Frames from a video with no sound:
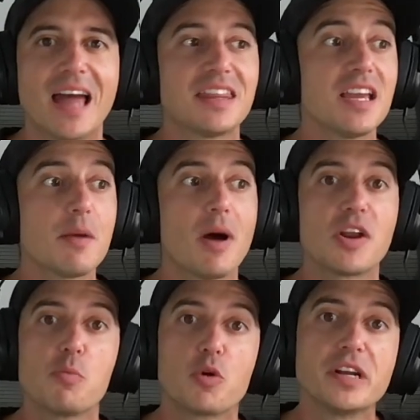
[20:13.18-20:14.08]
I think
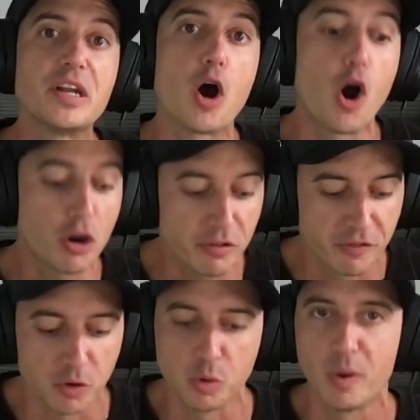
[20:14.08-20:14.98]
about it more in an
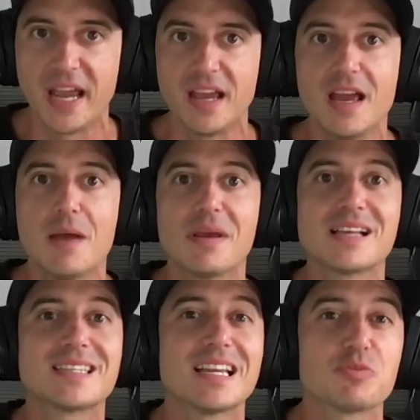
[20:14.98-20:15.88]
artful way,
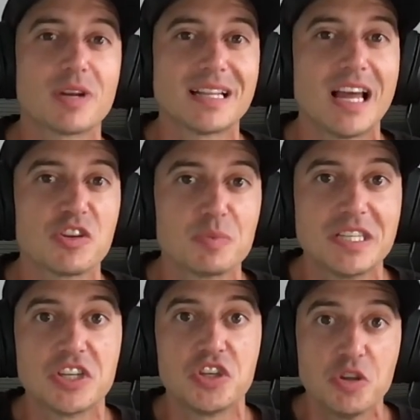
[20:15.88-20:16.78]
because that's what allows
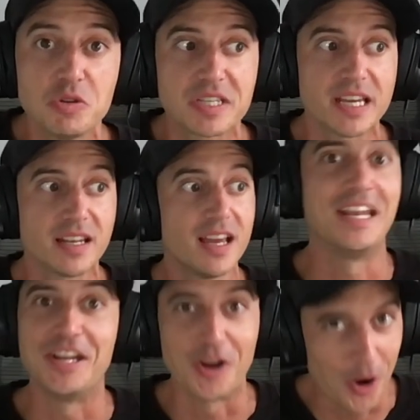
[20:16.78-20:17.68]
me to use it
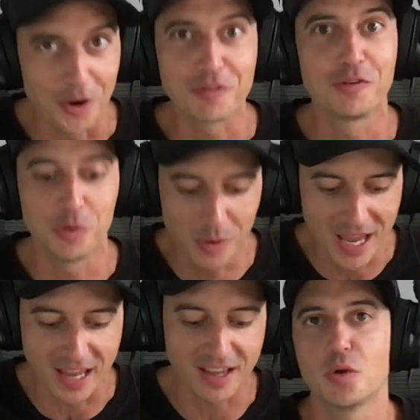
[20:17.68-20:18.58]
in an artful
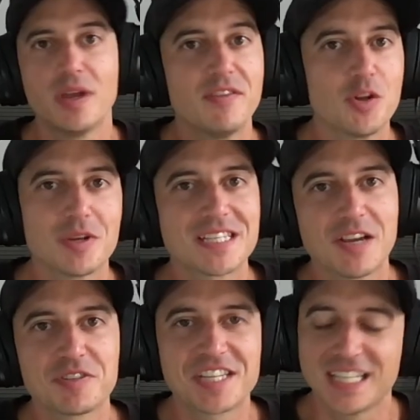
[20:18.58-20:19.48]
way. So even though it
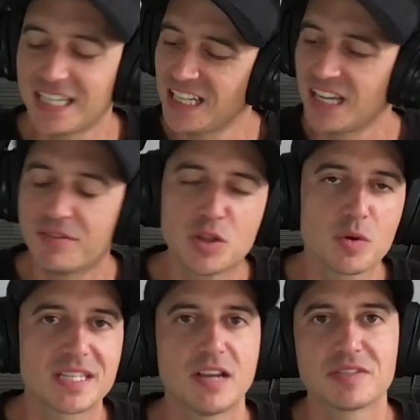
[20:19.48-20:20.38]
sounds silly, even
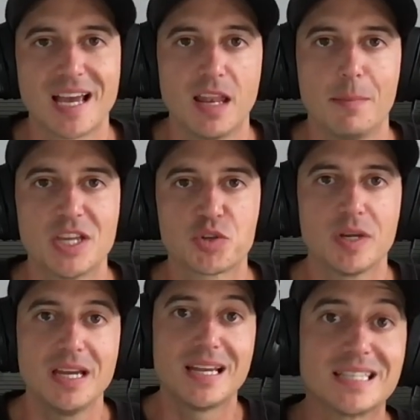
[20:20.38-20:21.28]
though it sounds
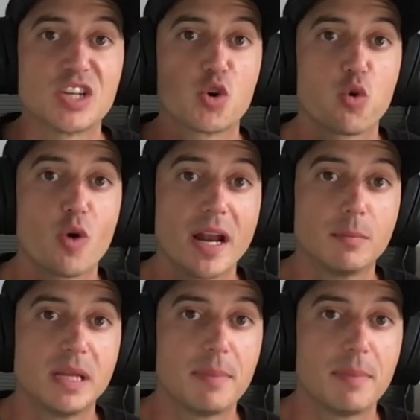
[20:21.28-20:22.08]
elementary, it's incredibly